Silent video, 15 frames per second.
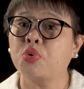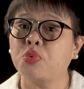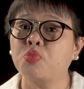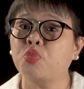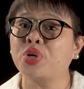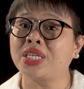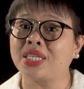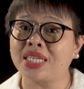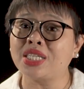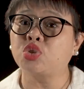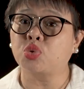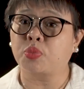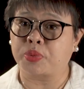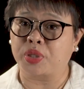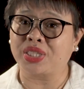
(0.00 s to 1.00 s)
whom we need
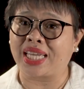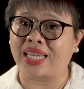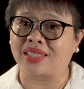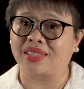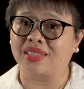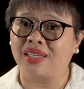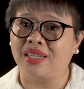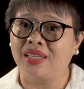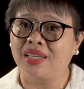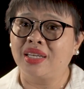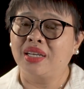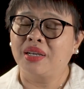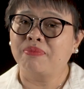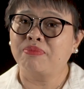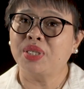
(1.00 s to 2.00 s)
to protect.
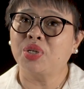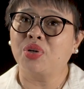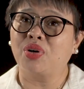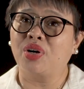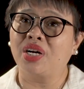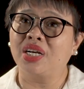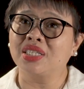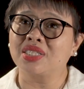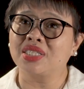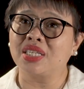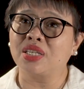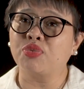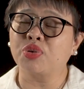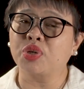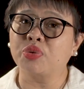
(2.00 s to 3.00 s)
Because
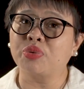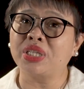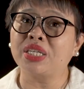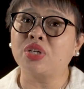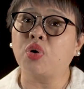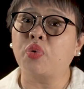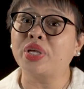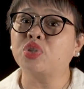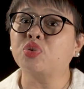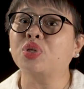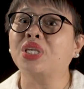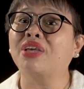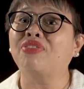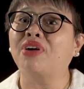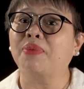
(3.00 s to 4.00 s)
if we're really going to
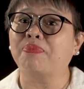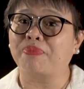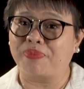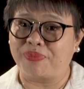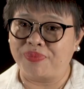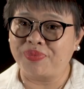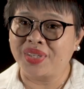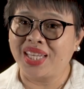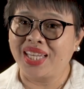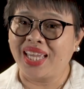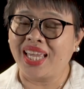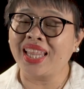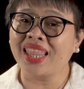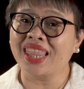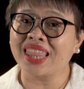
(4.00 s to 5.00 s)
give up
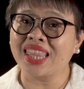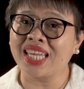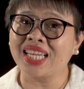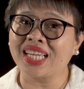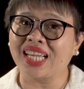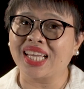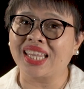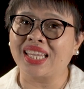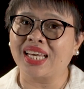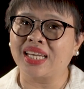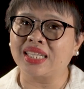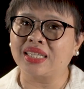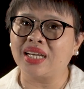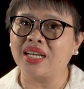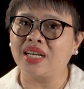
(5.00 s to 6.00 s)
and think
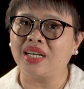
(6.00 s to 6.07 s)
that,